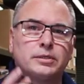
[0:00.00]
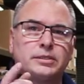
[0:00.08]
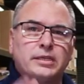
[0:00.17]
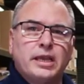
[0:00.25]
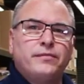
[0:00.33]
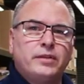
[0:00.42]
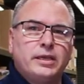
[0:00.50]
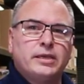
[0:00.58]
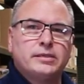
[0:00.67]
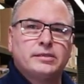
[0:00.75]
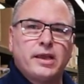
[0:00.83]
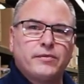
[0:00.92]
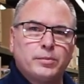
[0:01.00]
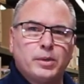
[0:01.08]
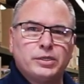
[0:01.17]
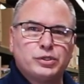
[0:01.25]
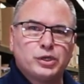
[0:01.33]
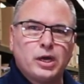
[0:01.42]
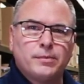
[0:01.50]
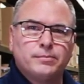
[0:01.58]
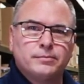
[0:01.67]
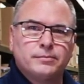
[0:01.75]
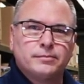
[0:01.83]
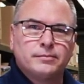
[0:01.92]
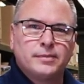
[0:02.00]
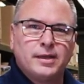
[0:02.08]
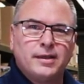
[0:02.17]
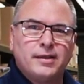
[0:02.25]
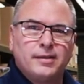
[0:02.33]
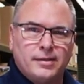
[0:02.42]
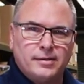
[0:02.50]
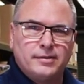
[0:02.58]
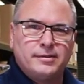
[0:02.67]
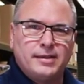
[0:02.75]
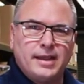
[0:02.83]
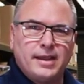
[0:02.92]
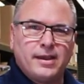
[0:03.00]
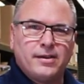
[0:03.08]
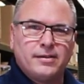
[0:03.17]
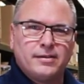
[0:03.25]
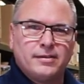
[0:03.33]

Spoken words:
safety is everybody's job. Take care.